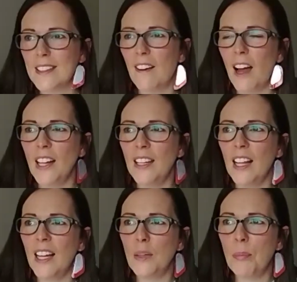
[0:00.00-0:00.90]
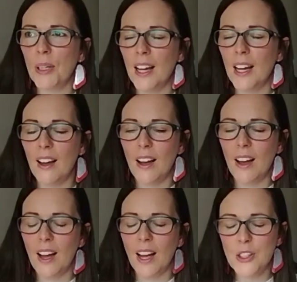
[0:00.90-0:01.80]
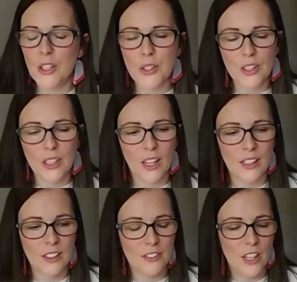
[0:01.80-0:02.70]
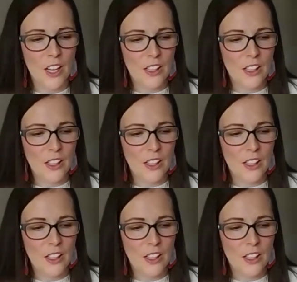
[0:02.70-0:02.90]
and but I just kind of,